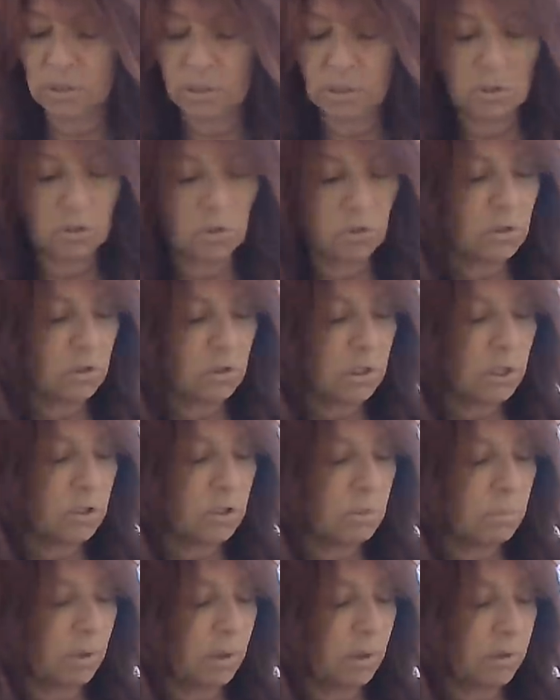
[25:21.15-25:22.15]
It's just
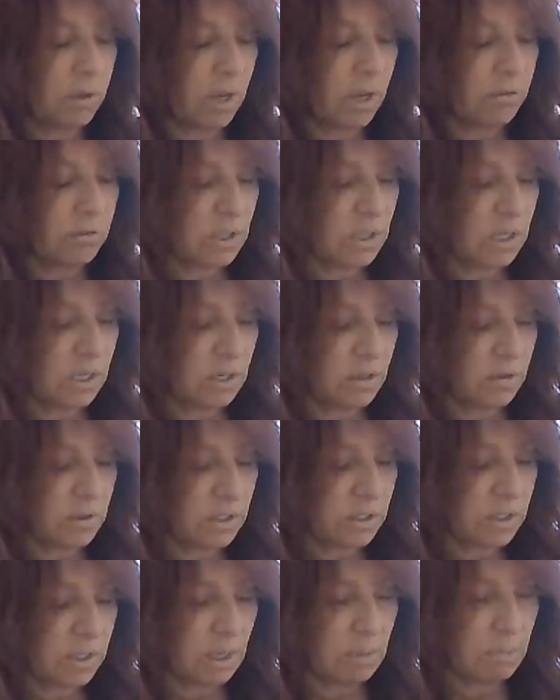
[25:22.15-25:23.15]
that you both have to get on
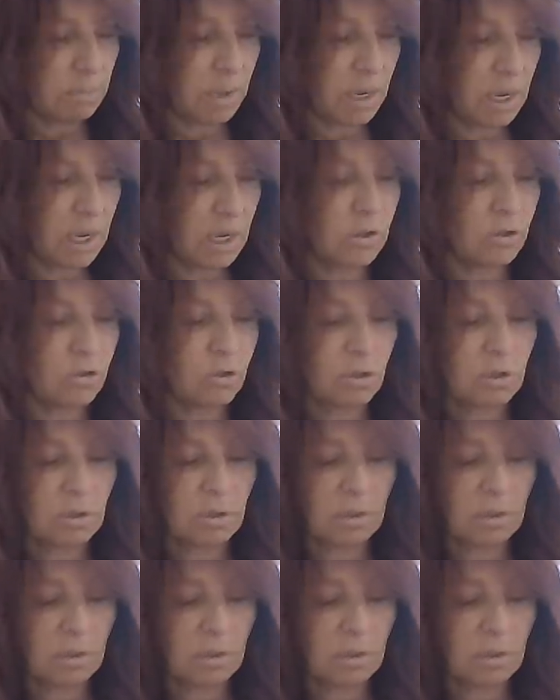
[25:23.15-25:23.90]
the same page.